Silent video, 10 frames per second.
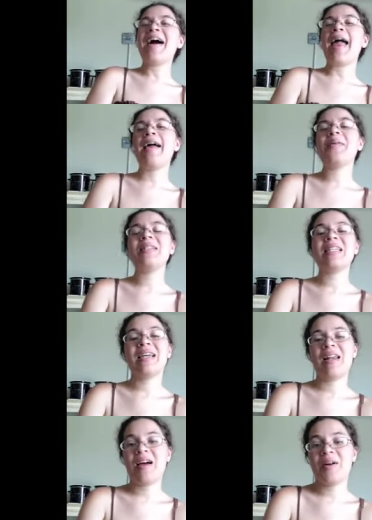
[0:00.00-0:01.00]
And once
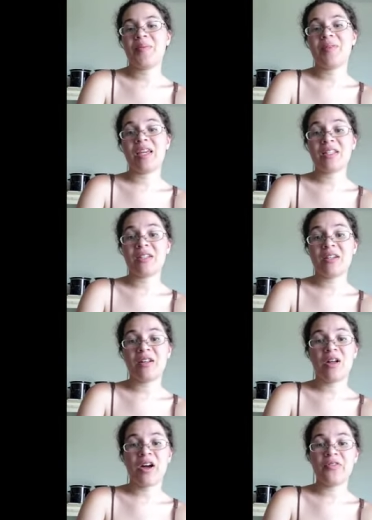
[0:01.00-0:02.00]
again, thanks a
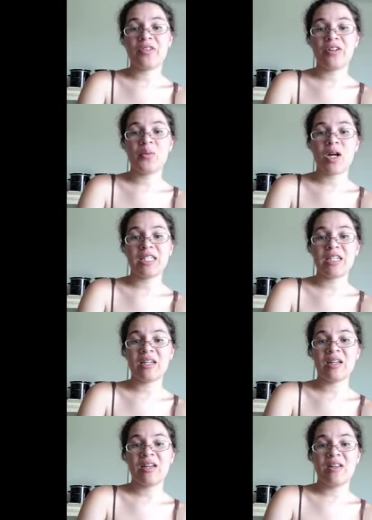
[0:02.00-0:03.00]
lot for watching.